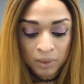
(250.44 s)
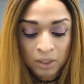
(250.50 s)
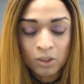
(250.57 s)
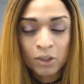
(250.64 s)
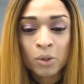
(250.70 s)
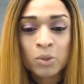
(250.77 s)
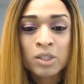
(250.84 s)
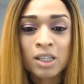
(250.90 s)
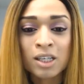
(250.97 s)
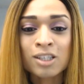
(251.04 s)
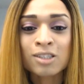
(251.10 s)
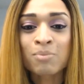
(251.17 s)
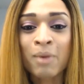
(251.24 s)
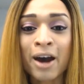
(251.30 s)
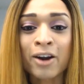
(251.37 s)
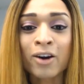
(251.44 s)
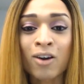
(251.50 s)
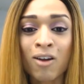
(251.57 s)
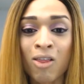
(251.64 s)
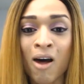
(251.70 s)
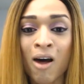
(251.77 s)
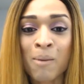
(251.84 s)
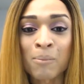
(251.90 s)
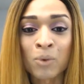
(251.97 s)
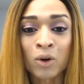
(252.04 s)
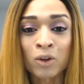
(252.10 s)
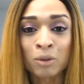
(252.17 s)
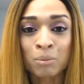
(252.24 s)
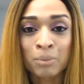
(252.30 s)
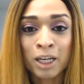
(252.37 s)
Those things matter a lot more
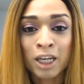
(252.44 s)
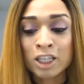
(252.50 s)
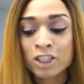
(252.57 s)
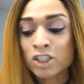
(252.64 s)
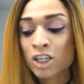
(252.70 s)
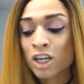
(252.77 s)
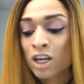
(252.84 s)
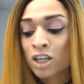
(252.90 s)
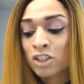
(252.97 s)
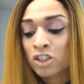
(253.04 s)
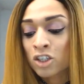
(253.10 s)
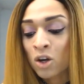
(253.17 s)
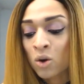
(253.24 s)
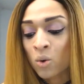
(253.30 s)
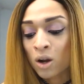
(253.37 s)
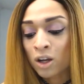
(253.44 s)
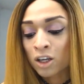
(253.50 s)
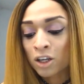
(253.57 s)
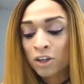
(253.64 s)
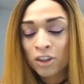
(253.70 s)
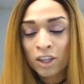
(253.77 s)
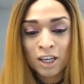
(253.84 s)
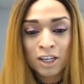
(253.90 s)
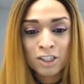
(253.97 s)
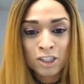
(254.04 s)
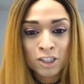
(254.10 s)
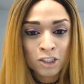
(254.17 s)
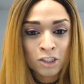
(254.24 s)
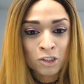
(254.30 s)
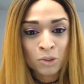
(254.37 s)
than pitch. So a good thing to
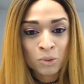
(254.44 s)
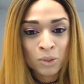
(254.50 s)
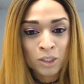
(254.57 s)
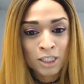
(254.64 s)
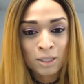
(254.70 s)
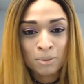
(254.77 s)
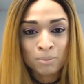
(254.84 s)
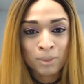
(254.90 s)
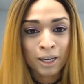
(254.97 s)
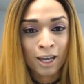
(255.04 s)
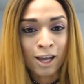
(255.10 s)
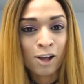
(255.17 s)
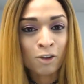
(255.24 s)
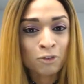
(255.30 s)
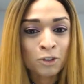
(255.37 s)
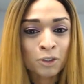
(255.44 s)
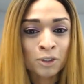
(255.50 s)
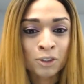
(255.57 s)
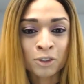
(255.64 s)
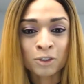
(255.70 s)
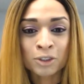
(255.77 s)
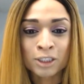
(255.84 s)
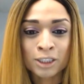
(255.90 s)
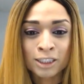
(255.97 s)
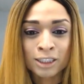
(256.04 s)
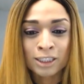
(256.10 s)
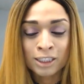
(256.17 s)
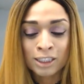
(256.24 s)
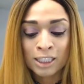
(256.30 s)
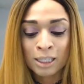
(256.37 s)
do, like a helpful little
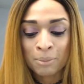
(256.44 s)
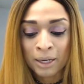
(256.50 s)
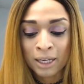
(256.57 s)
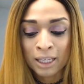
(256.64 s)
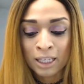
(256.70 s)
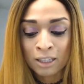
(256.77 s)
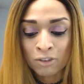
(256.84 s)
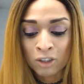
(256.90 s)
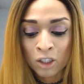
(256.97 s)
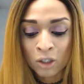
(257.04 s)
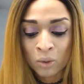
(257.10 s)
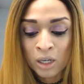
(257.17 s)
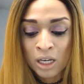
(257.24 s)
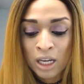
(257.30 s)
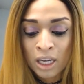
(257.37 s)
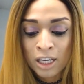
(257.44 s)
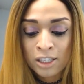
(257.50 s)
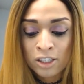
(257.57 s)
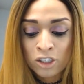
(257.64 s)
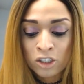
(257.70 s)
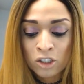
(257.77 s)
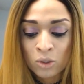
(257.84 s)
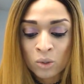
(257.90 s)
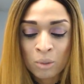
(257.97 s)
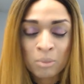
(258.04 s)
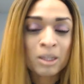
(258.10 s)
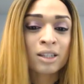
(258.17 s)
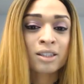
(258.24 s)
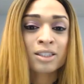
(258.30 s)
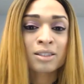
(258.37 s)
tip I can give you, is to
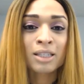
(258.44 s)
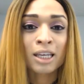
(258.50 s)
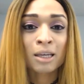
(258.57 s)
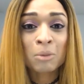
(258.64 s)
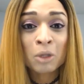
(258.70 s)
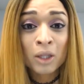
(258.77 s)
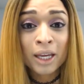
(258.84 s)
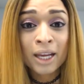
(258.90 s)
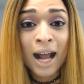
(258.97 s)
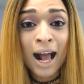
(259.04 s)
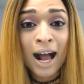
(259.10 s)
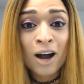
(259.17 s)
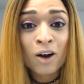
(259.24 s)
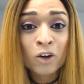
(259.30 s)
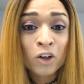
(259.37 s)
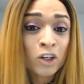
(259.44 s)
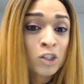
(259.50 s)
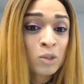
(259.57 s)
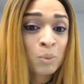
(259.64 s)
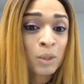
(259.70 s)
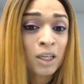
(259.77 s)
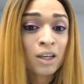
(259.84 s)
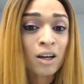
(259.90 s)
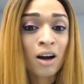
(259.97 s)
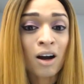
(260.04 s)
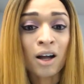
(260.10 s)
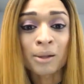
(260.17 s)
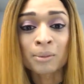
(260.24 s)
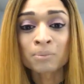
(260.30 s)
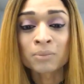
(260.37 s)
emulate how girls speak.
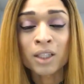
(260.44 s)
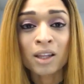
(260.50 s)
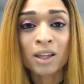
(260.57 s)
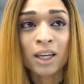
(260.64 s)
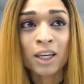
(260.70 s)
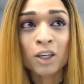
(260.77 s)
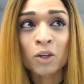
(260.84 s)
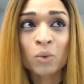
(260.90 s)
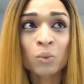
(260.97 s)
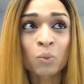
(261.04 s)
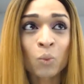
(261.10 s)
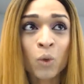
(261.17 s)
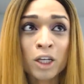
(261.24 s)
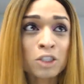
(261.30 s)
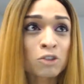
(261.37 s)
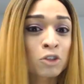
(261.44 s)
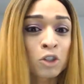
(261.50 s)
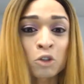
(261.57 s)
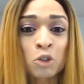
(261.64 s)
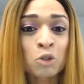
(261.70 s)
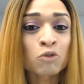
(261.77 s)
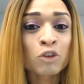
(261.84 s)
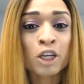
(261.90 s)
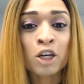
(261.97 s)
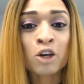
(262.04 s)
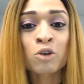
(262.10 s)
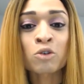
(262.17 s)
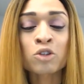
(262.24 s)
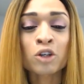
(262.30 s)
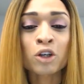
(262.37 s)
Like watch YouTube
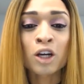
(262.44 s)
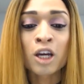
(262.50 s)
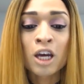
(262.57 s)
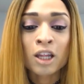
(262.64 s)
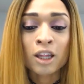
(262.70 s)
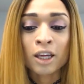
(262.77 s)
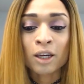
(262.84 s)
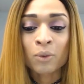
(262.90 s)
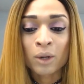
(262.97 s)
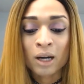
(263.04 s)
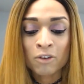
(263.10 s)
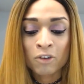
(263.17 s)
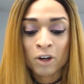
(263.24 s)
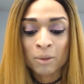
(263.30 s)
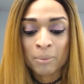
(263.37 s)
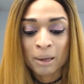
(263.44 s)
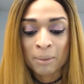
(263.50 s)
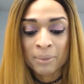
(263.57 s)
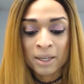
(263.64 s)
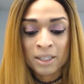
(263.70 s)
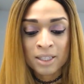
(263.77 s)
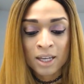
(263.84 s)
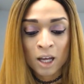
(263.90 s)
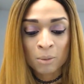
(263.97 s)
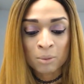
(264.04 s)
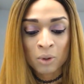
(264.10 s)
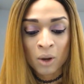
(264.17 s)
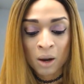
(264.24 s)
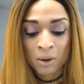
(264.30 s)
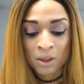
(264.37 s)
videos or like whatever it may be to help
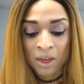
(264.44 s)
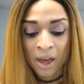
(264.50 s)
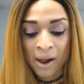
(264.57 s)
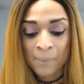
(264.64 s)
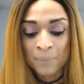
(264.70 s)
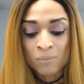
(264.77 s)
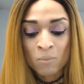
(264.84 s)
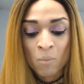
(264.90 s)
you out with that.